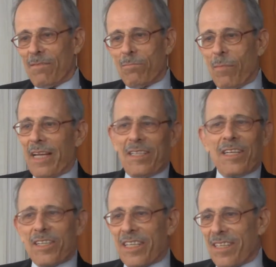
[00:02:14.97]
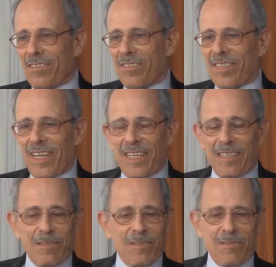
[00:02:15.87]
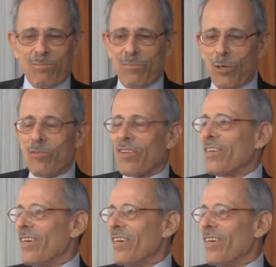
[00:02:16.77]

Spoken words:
made their kids take music